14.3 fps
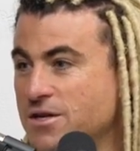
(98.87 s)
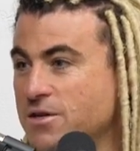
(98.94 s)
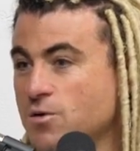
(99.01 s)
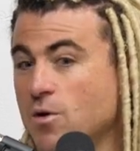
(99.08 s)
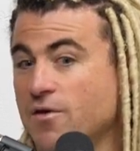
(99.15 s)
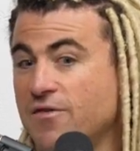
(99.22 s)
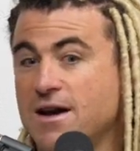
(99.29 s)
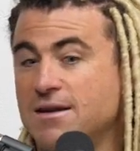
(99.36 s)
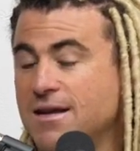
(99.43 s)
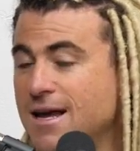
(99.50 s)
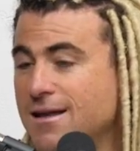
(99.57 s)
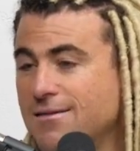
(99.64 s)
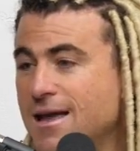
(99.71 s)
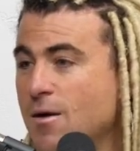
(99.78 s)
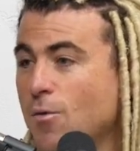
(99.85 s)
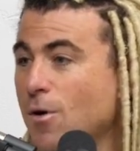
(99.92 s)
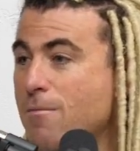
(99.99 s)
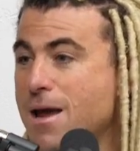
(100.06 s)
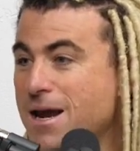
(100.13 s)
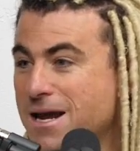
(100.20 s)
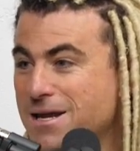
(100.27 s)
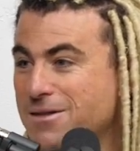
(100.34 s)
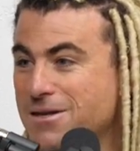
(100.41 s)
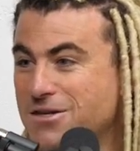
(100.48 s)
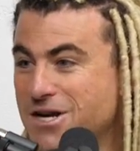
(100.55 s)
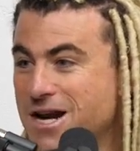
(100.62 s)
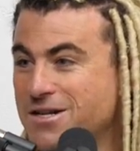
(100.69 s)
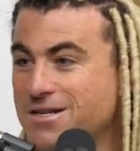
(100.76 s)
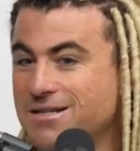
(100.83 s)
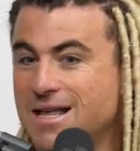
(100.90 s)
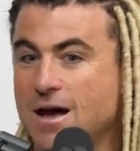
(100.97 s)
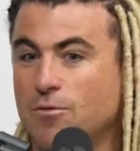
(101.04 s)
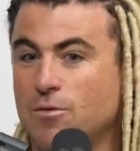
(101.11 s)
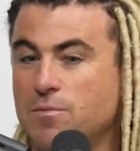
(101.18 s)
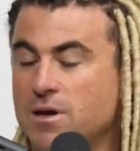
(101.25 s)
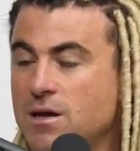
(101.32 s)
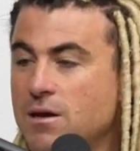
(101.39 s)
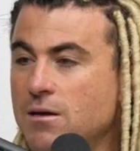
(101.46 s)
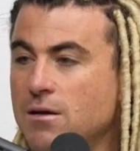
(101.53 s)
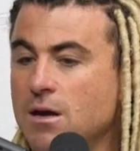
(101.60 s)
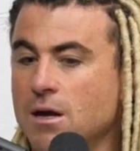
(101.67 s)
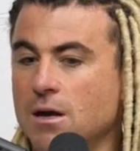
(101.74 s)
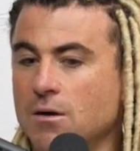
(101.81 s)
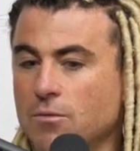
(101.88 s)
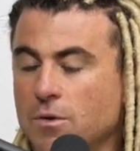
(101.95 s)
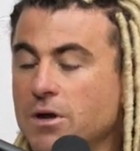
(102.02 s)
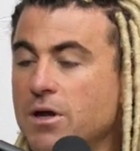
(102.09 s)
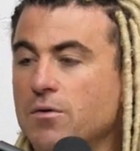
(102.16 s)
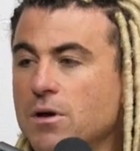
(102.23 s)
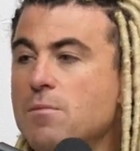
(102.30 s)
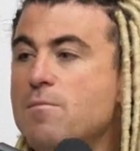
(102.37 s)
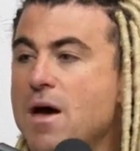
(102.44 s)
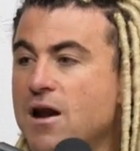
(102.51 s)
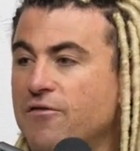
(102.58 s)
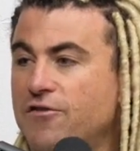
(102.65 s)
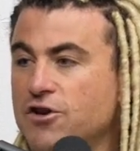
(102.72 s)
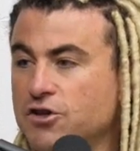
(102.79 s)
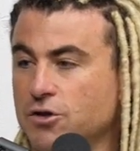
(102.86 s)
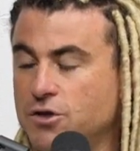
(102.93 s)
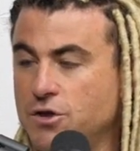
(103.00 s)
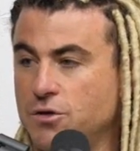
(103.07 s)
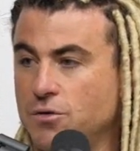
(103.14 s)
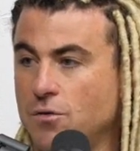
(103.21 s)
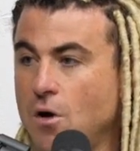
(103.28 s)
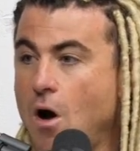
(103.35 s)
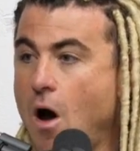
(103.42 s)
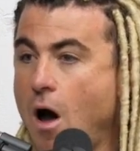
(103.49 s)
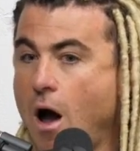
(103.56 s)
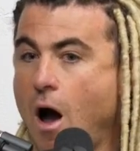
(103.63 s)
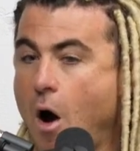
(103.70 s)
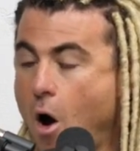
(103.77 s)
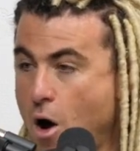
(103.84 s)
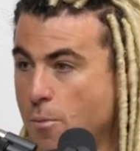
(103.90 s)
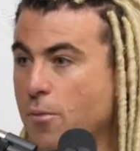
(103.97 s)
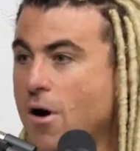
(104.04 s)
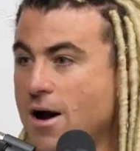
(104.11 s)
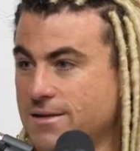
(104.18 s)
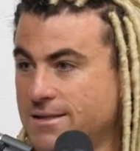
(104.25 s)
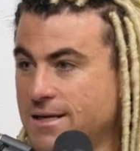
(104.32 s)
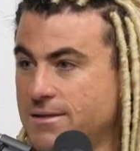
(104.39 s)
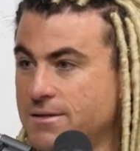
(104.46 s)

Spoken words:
Or if I did, they weren't making the changes that would be really, really beneficial to our process.